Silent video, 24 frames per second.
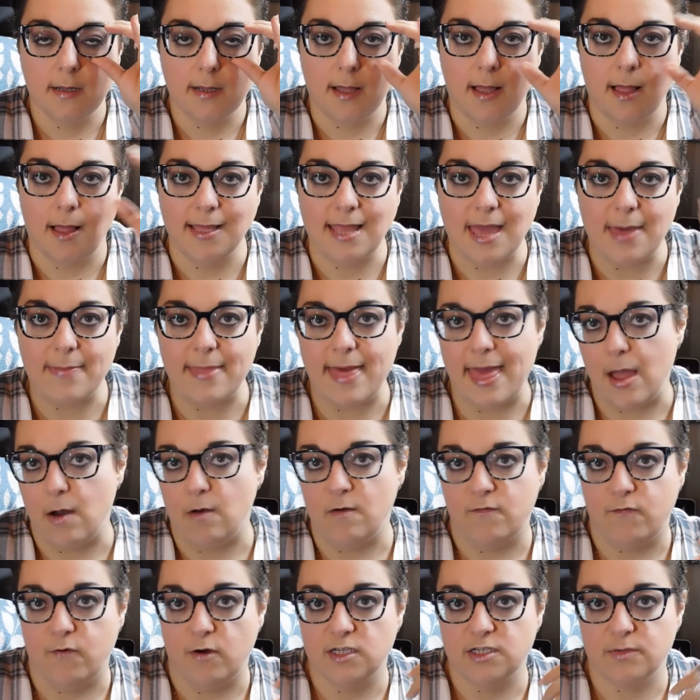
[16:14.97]
I'll get my own
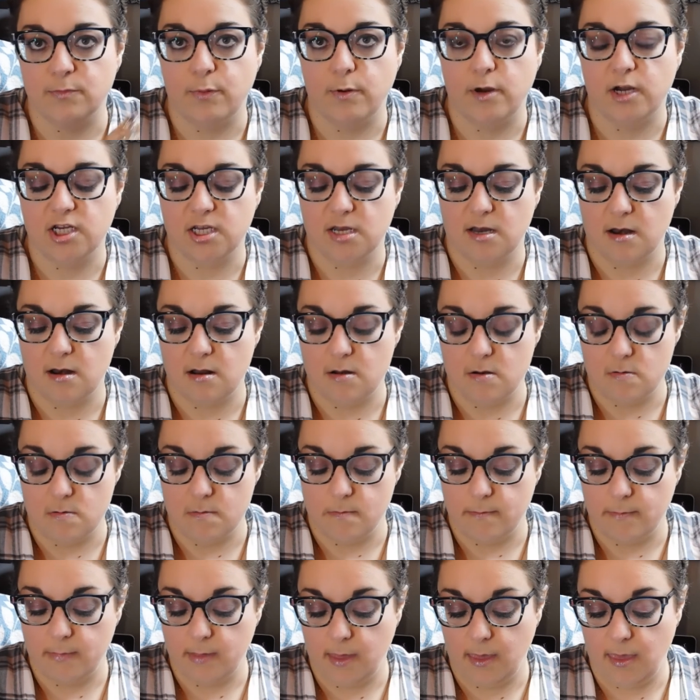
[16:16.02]
first impression at
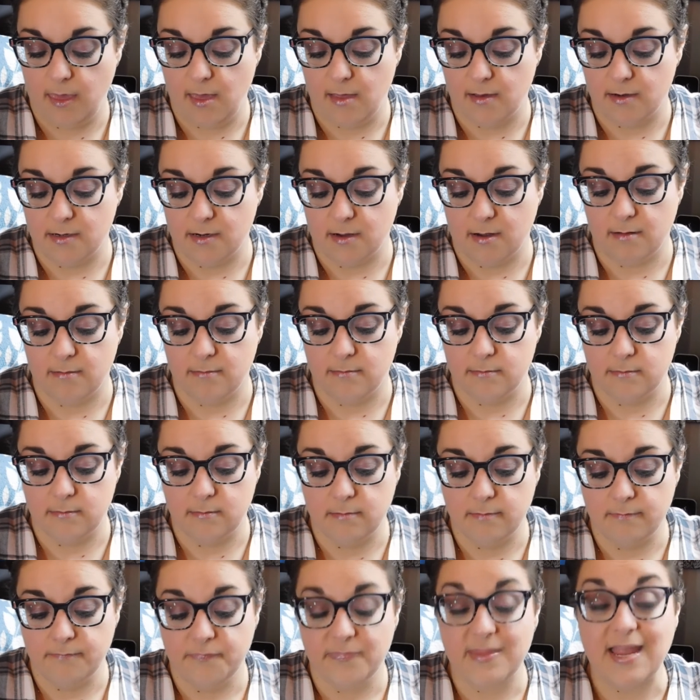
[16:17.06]
home. And
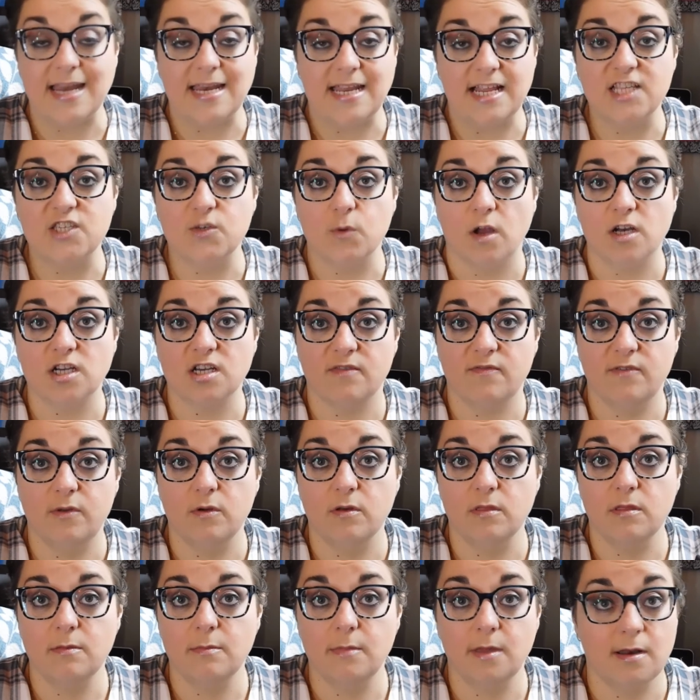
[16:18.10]
I did swatch a few
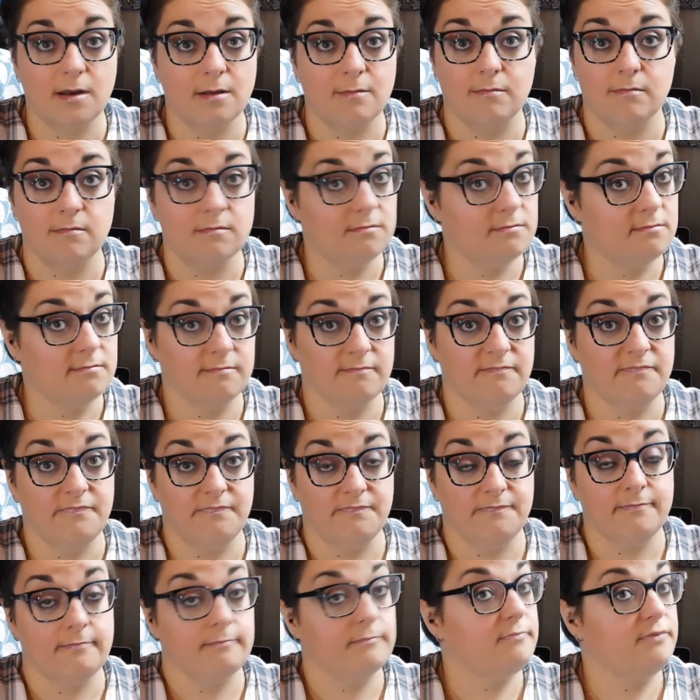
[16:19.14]
of them. And
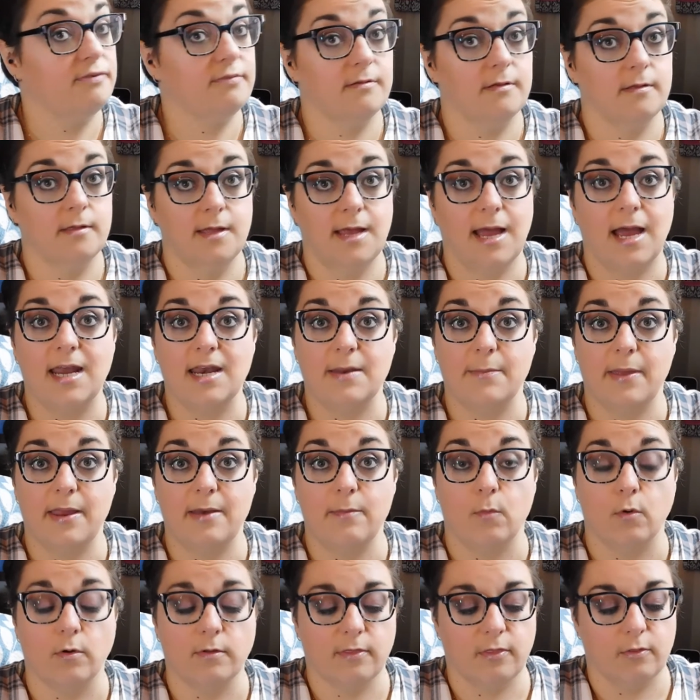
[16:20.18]
I had to pay
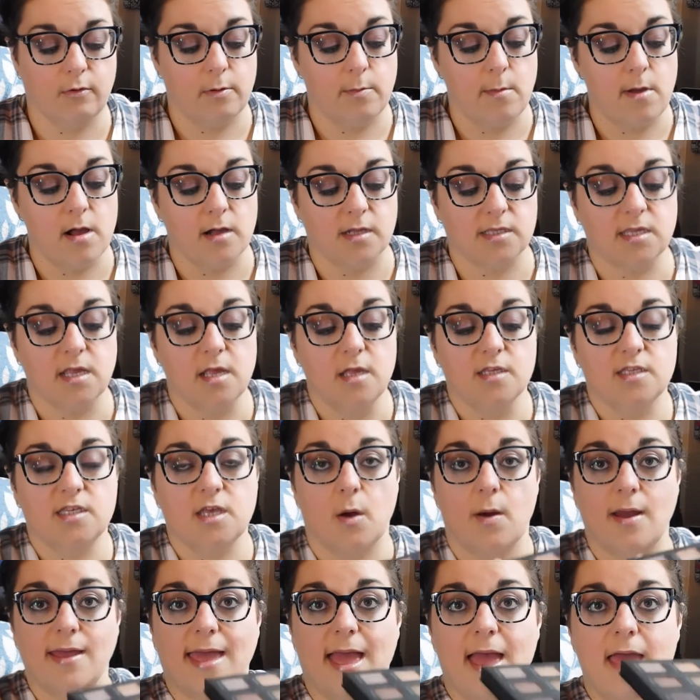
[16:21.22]
more than $3. So,
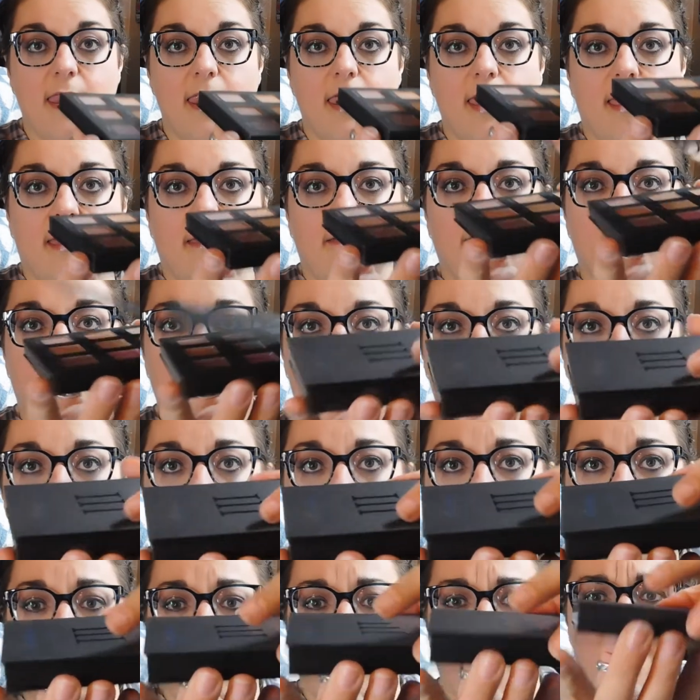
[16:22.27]
again, very
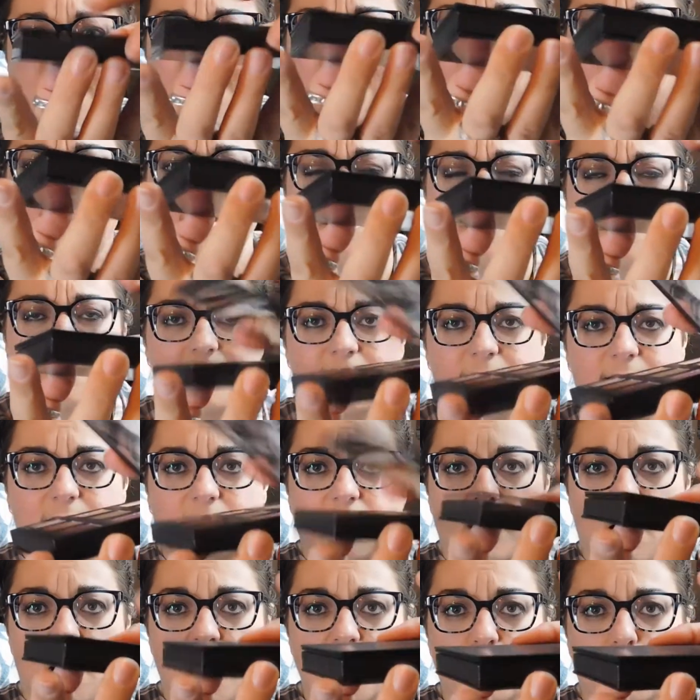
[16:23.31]
well made.
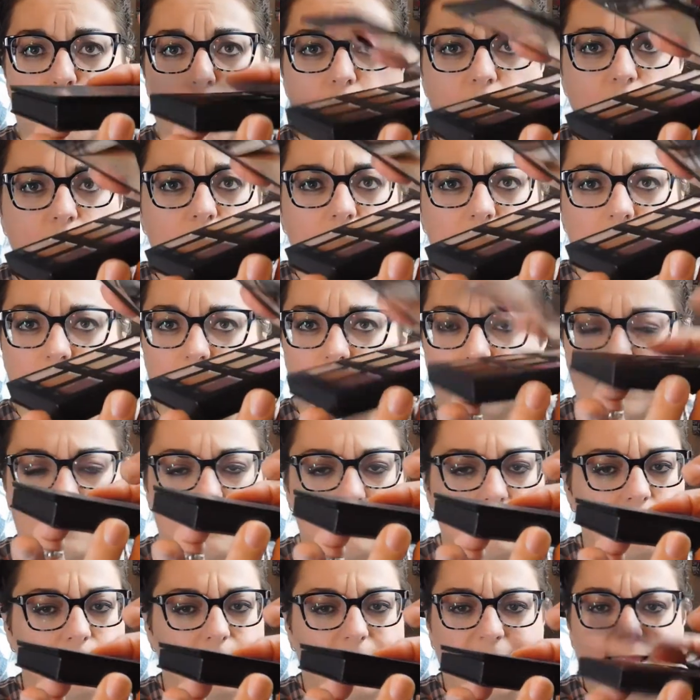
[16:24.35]
Cardboard, but, you know,
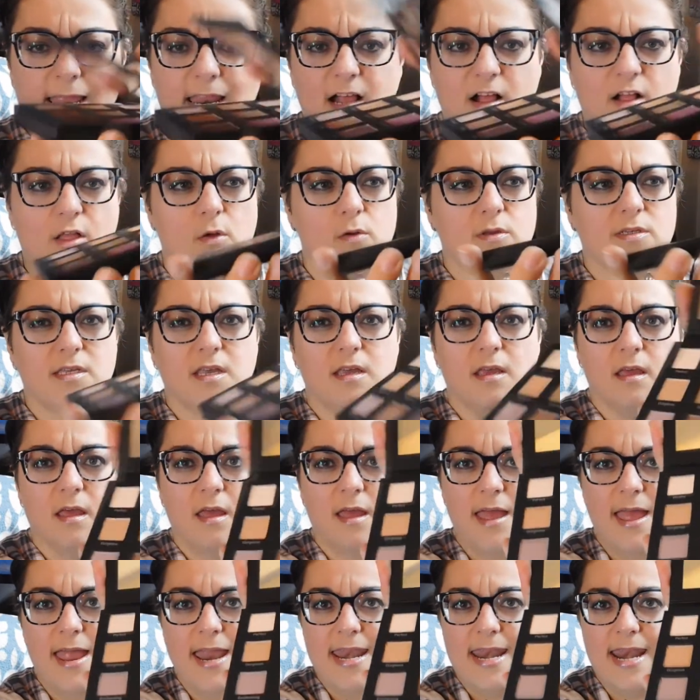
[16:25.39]
magnetic closing.
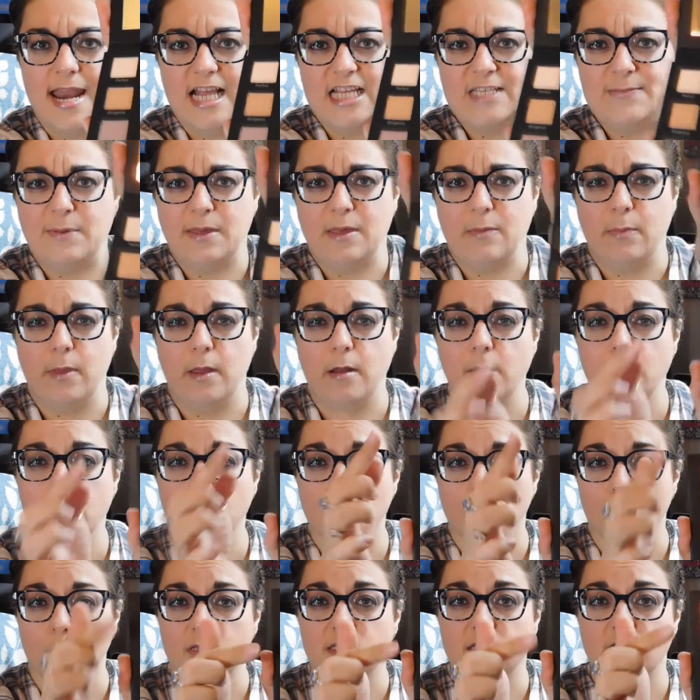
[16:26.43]
Nice big mirror.
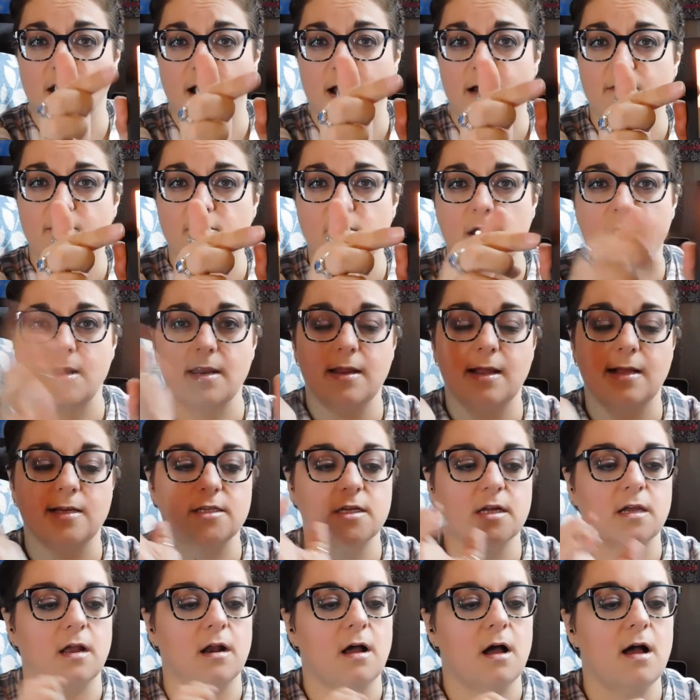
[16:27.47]
There was a cover on it. I
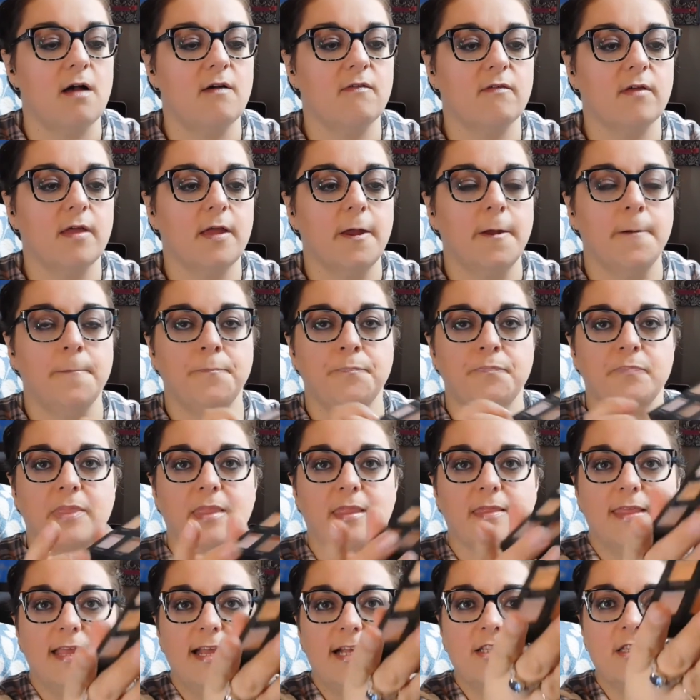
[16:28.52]
took it off.
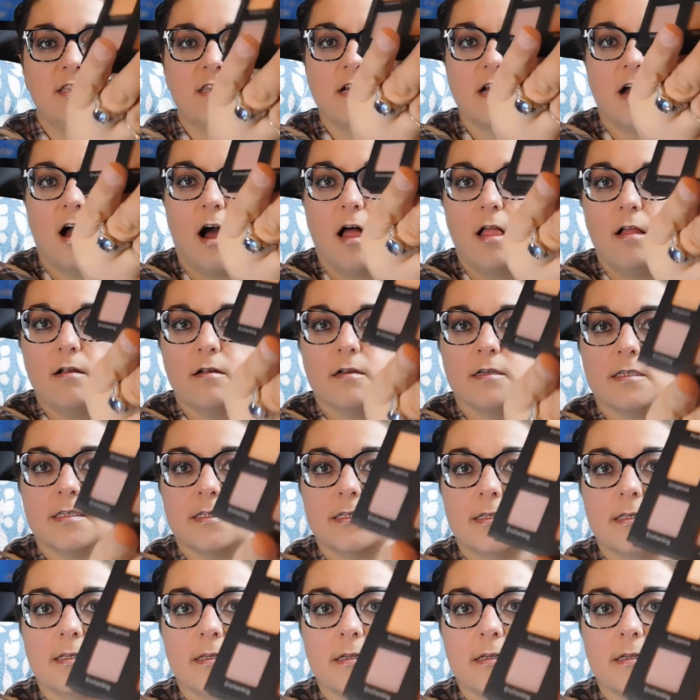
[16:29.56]
These are the colors.